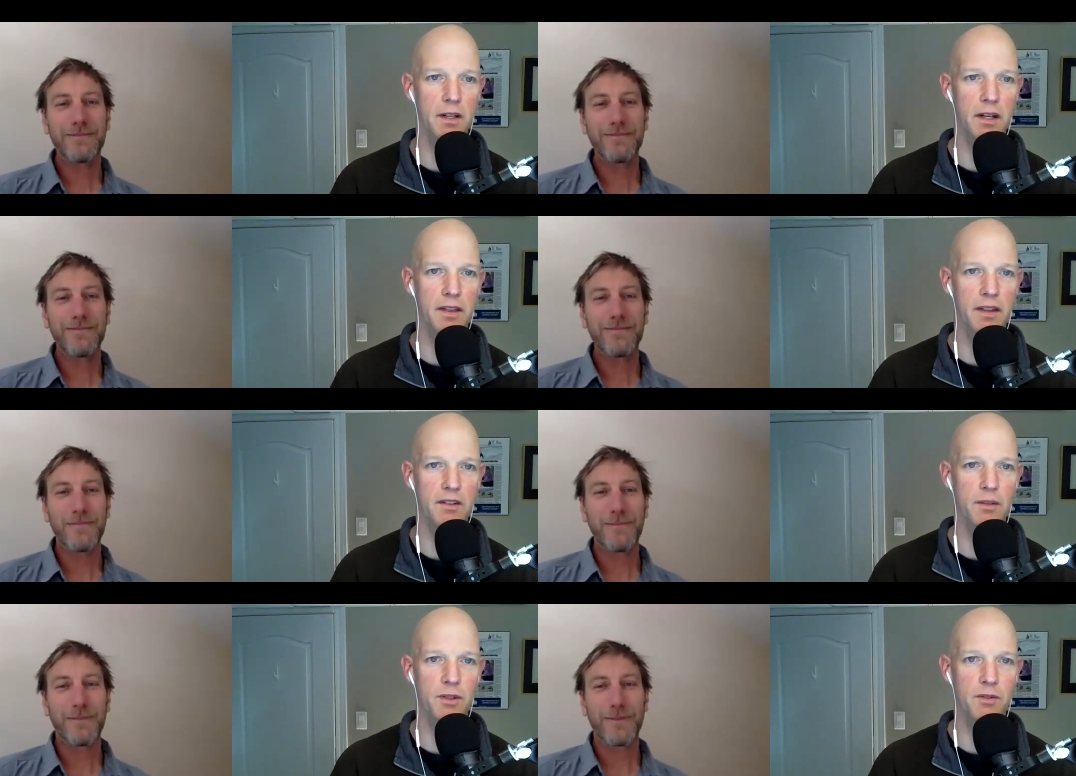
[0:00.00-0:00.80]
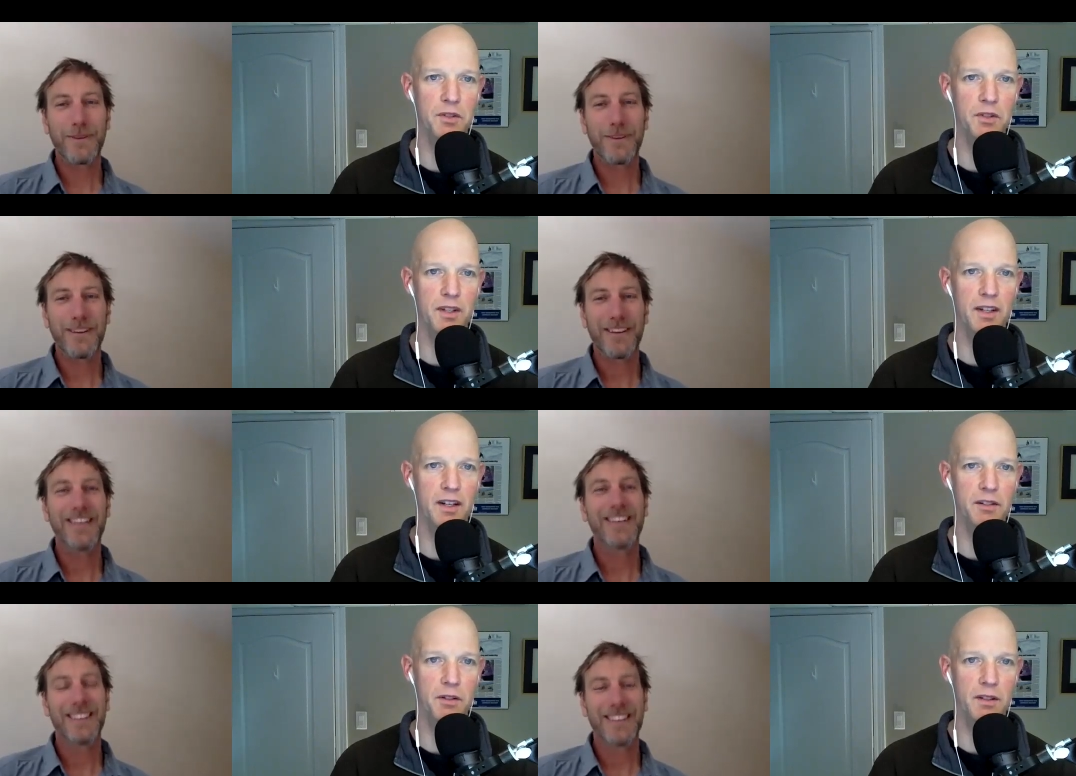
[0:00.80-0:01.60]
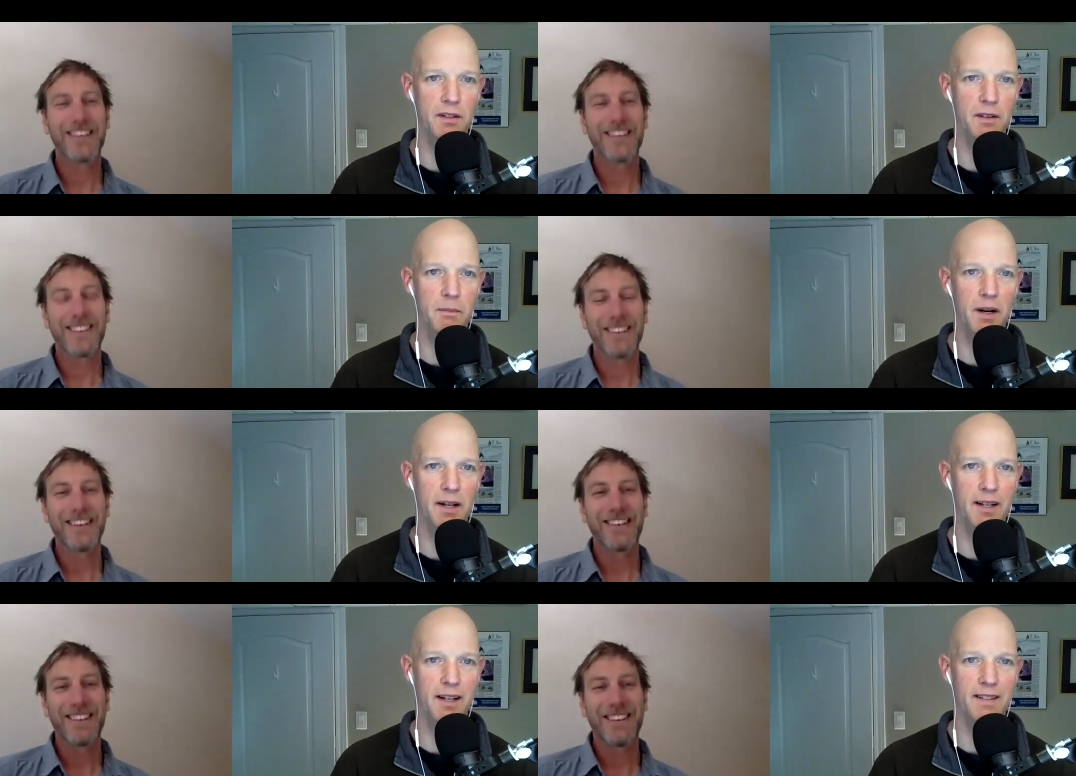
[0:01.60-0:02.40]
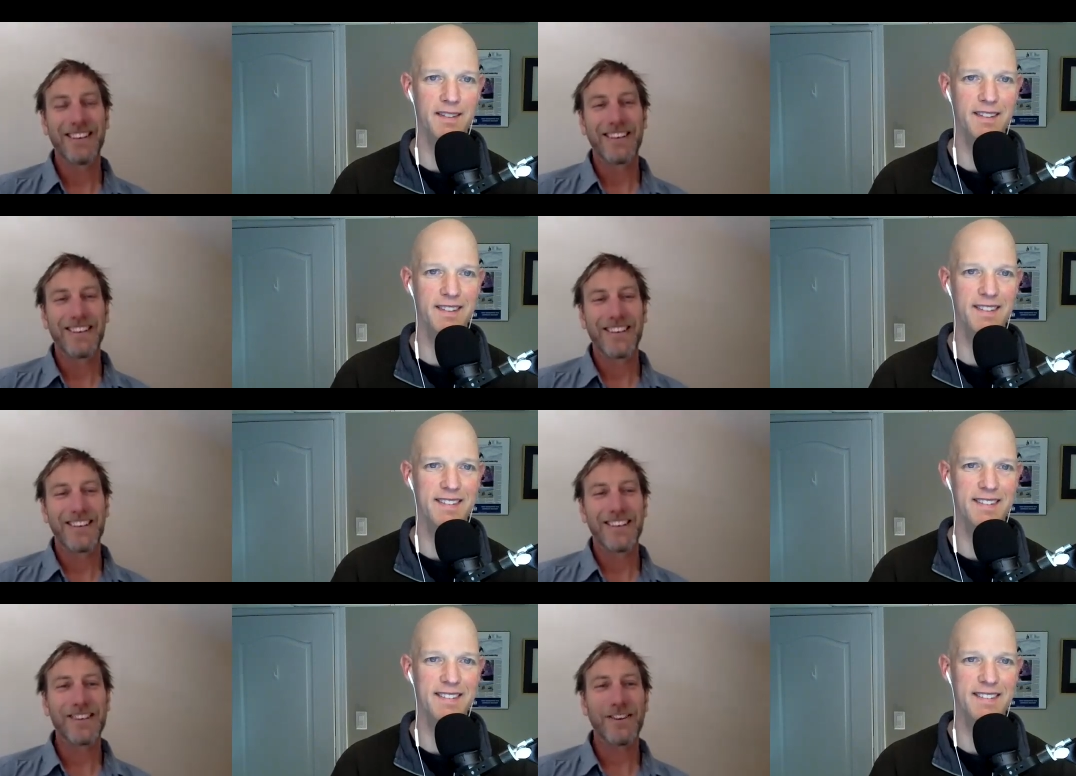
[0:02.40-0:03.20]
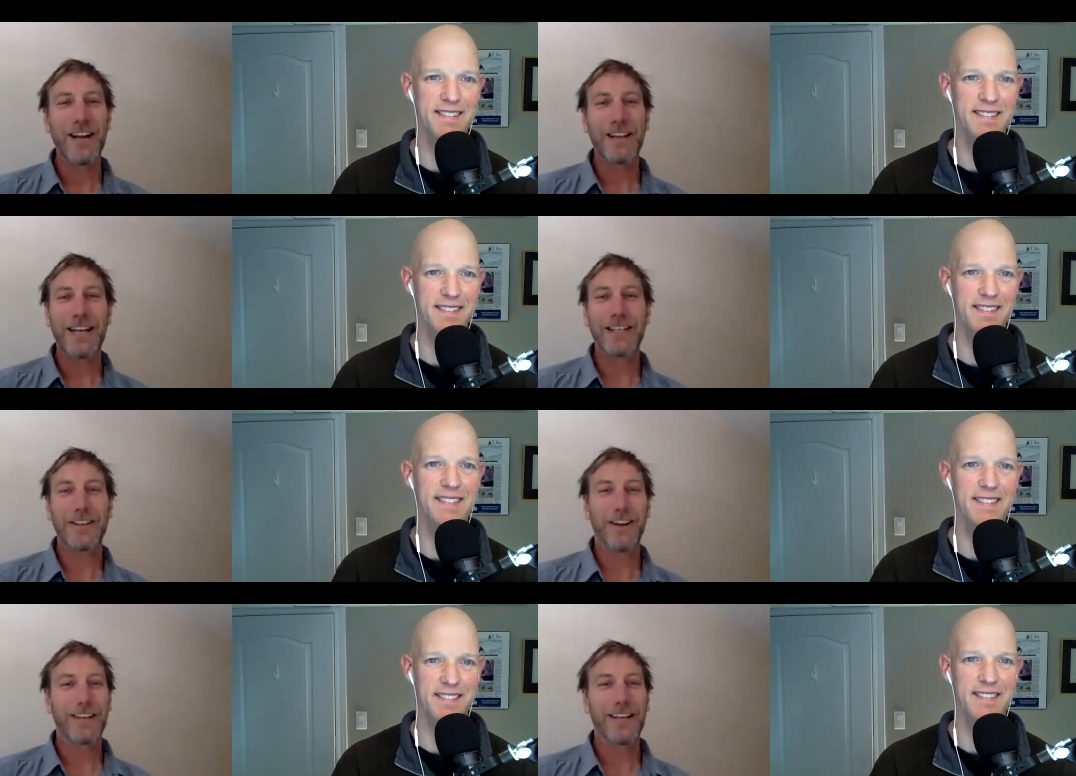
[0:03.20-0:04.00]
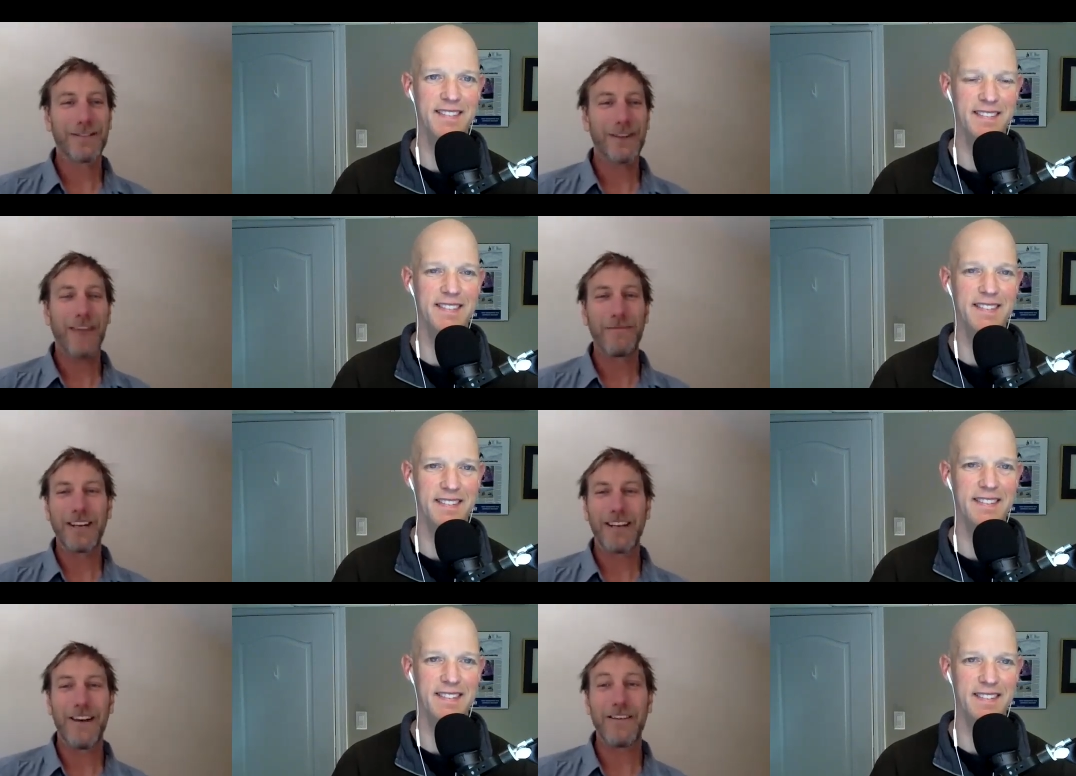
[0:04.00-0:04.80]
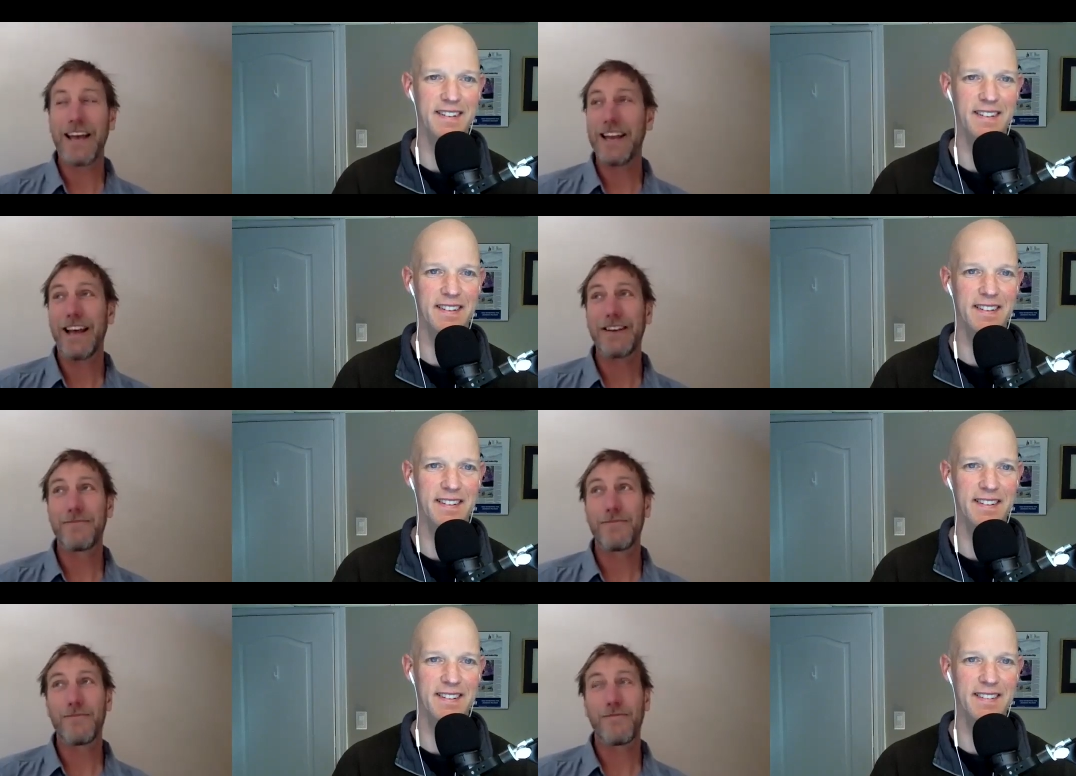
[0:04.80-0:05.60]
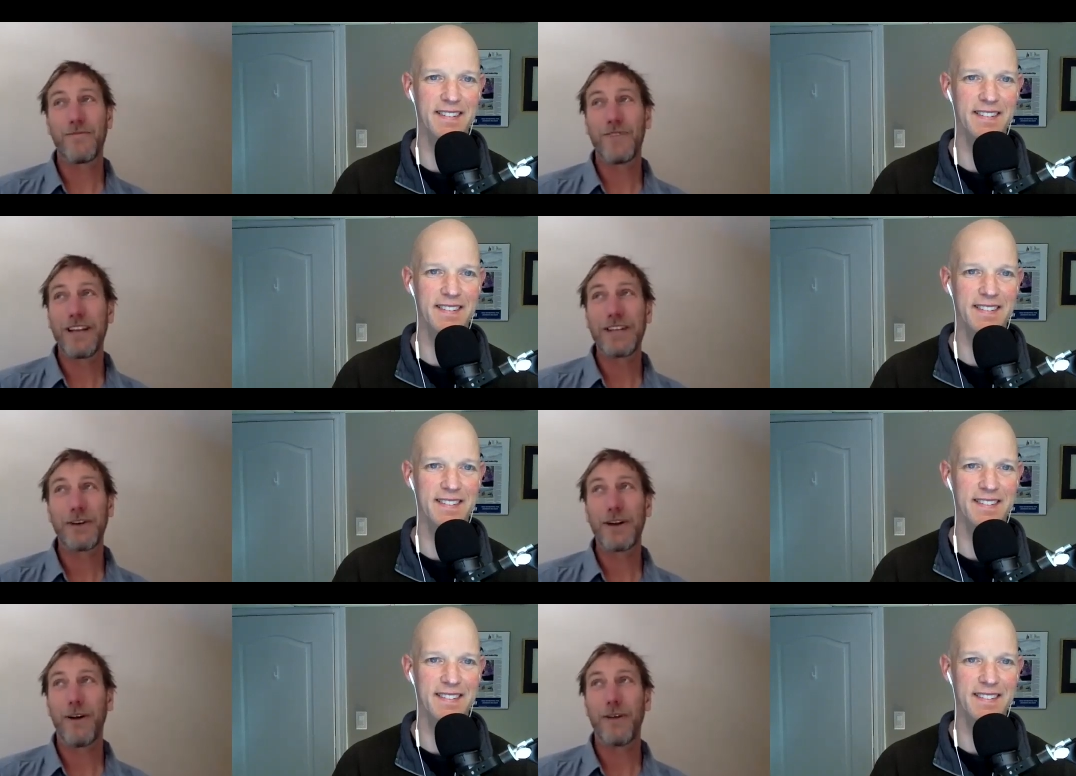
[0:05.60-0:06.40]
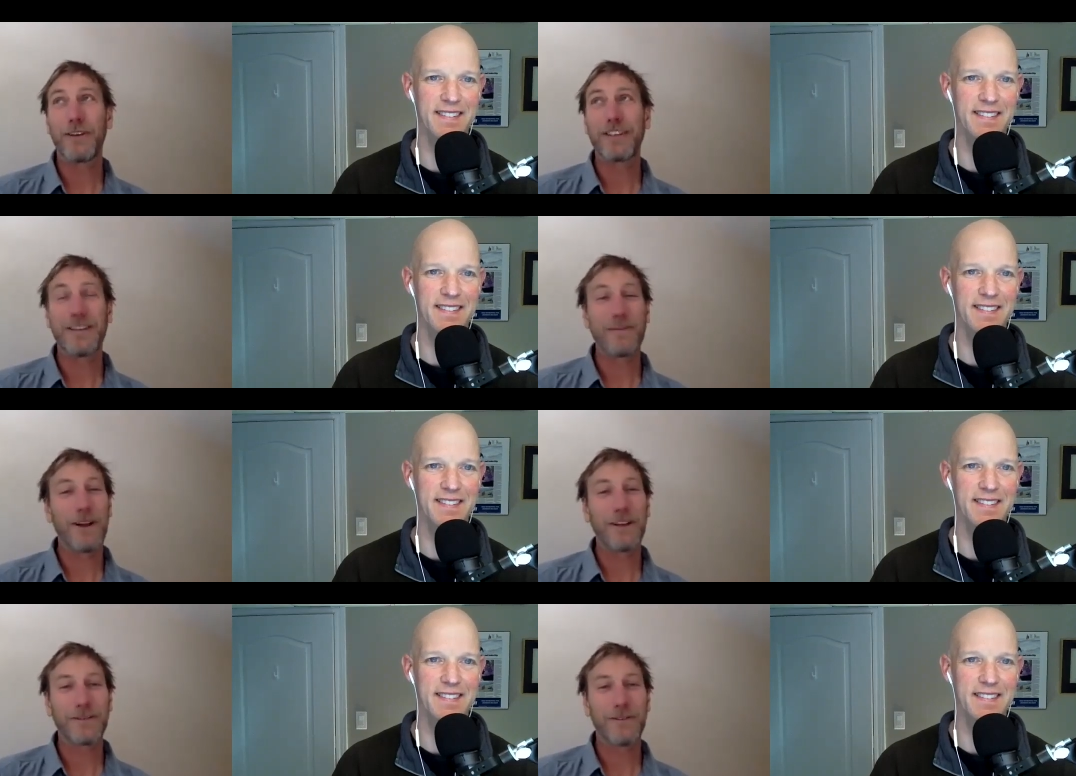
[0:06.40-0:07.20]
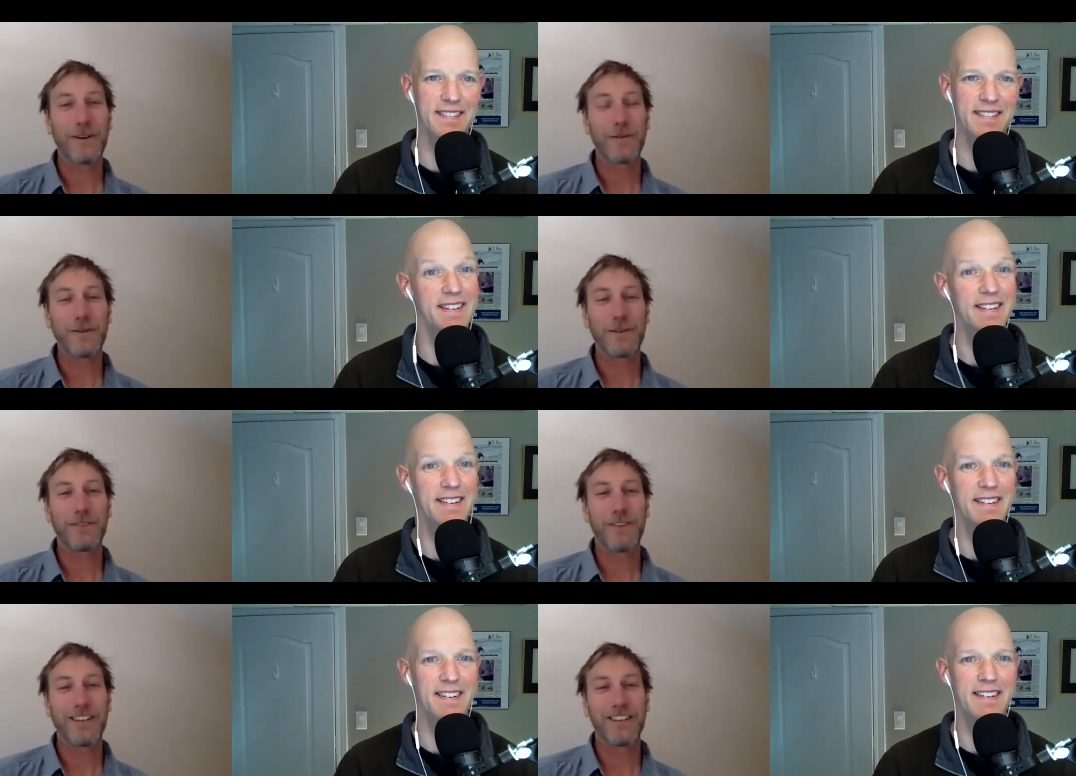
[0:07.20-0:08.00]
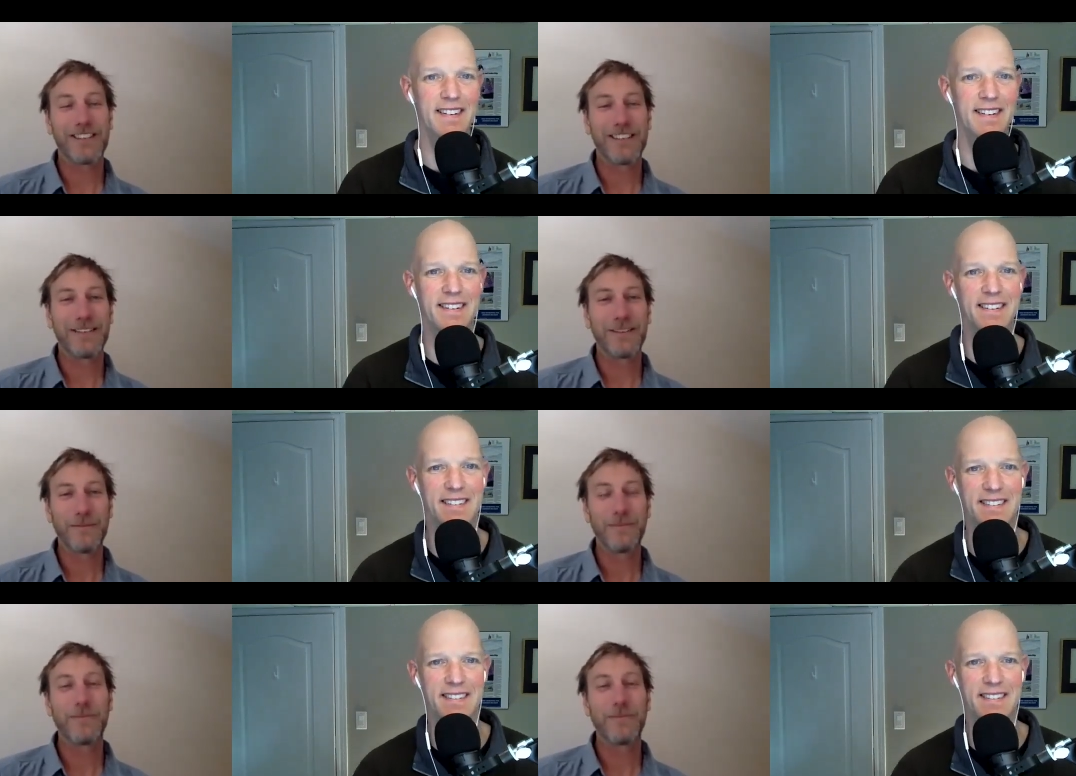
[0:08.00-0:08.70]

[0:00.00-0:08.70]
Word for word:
Speaker 1: today? Thanks so much for joining the Hot Drinks podcast.
Speaker 2: It's great. Thanks, Sean. Thanks for having me. I, and I enjoyed all the ones that have been on so far. It's been really fun listening to them.